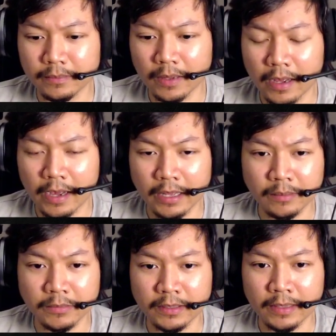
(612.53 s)

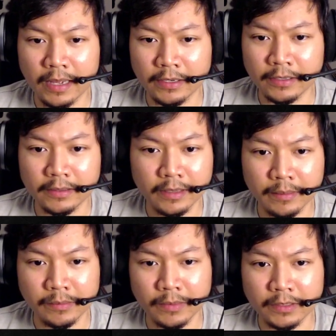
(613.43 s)
items and how to
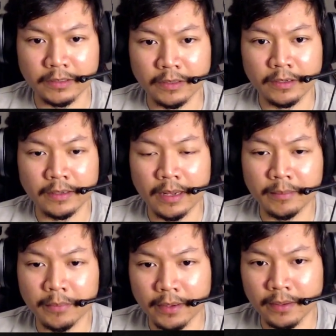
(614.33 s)
determine what's good or not,
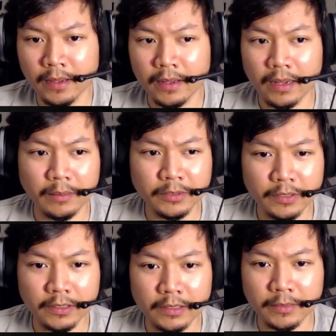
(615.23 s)
but I'm still
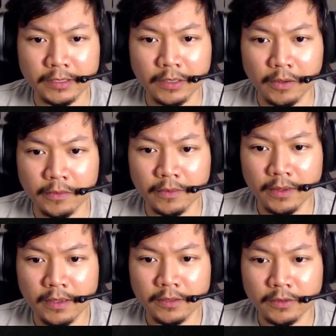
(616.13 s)
learning myself,
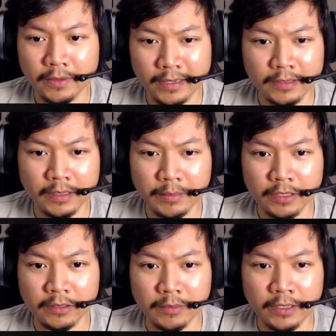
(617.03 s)
so that's gonna be a
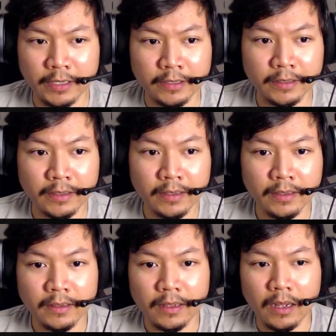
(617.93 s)
little bit later.
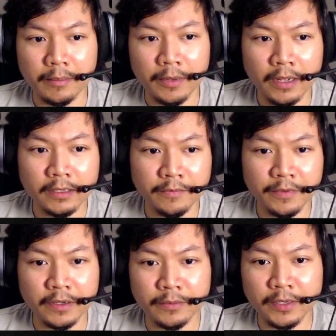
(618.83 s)
HUD
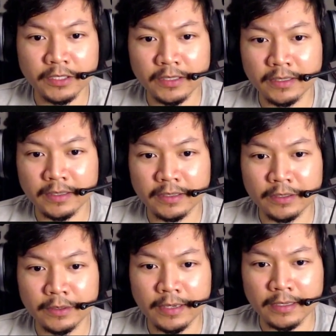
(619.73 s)
configuration,
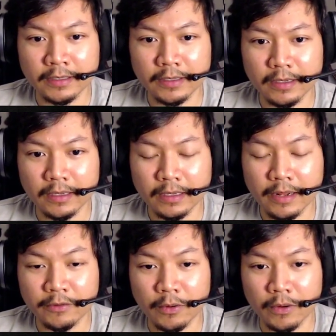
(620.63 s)
you got
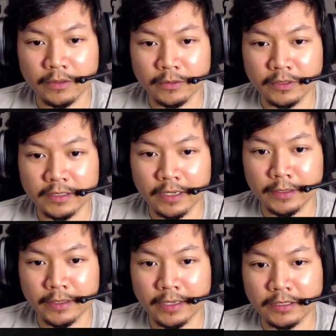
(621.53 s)
left corner or
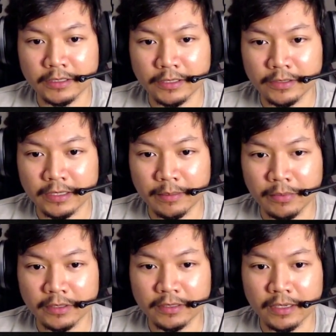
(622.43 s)
center. I just generally keep it
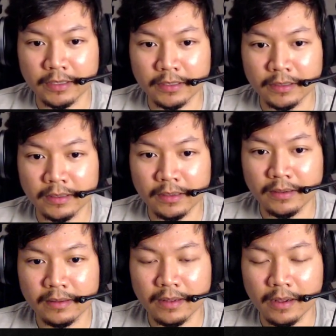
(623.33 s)
on center.
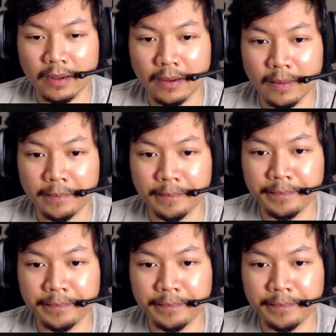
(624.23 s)
Um,